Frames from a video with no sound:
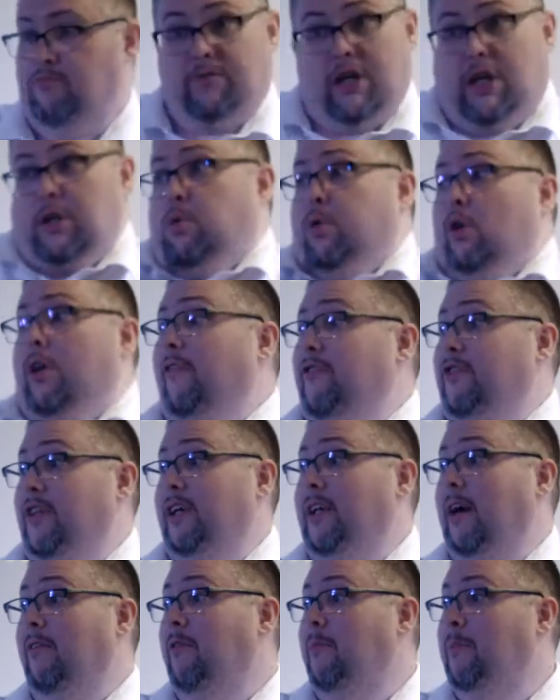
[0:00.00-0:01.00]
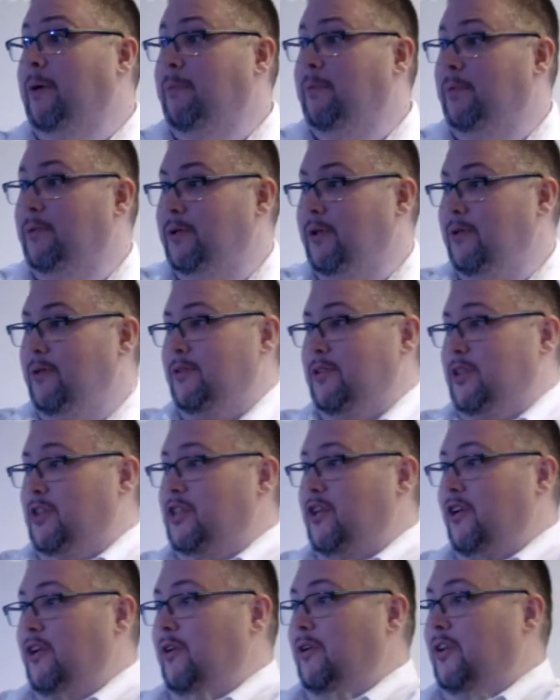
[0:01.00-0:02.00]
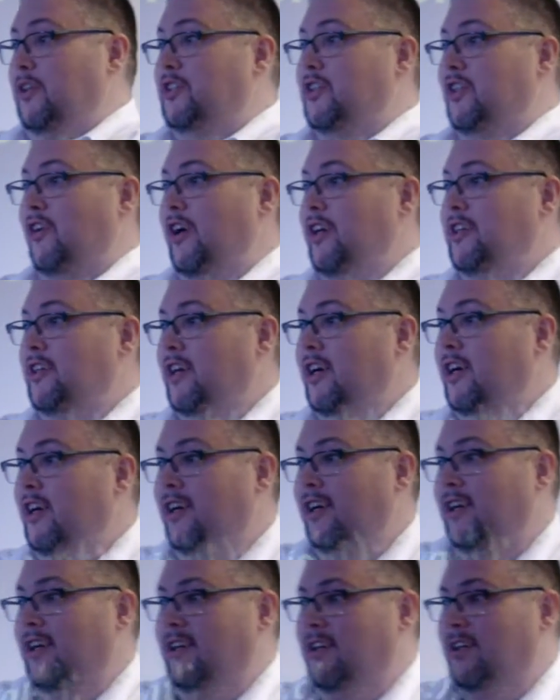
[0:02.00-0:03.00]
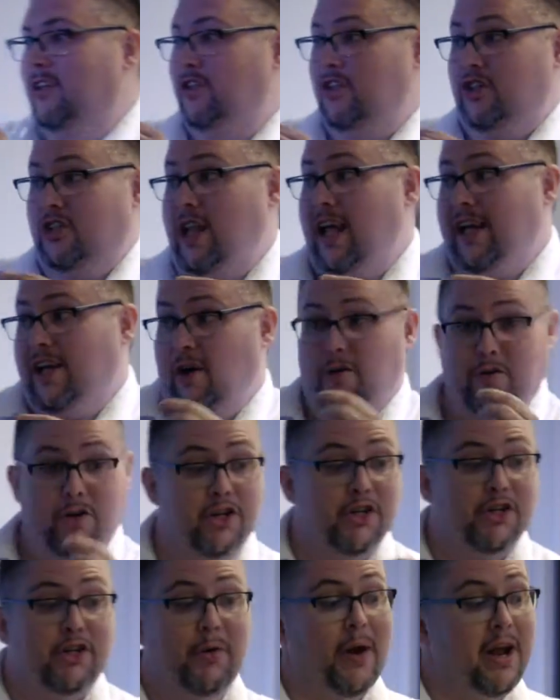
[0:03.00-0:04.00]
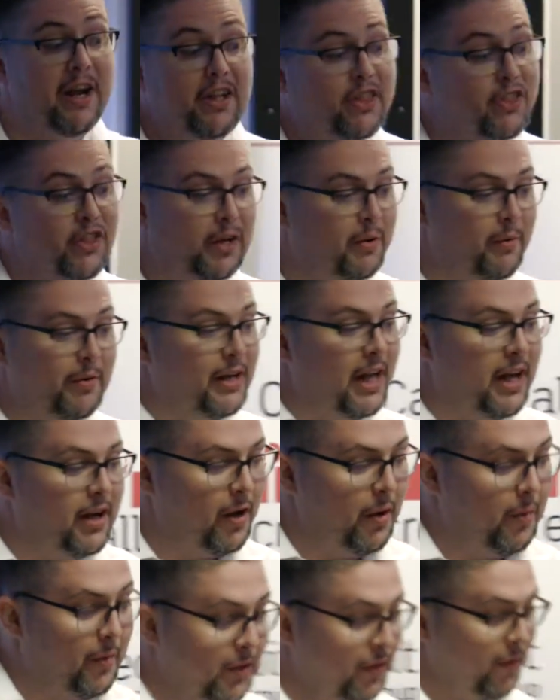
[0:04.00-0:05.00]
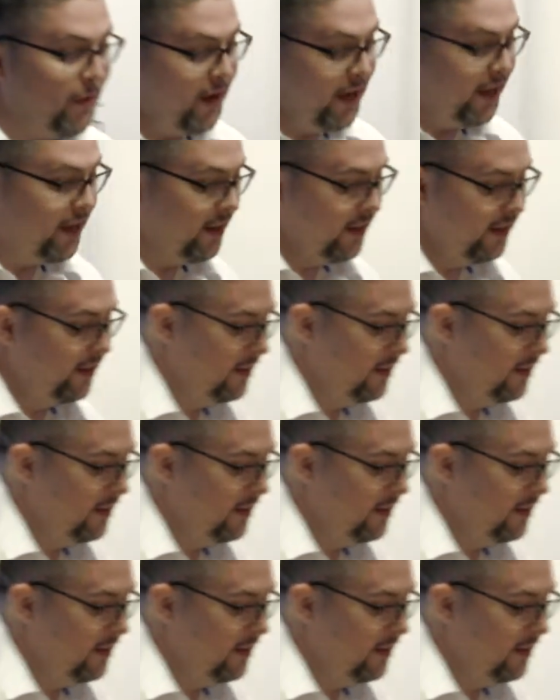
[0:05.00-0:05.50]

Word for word: That's what I've seen other people do, just turn it on its side. It's Lego, you can do anything with Lego, it's great,